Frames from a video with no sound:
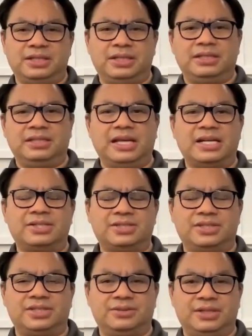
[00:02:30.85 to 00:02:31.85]
in the last
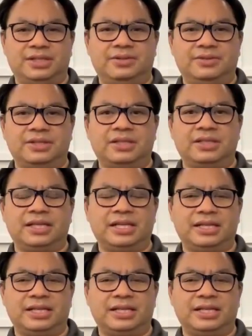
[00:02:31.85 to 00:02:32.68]
year here in clinic,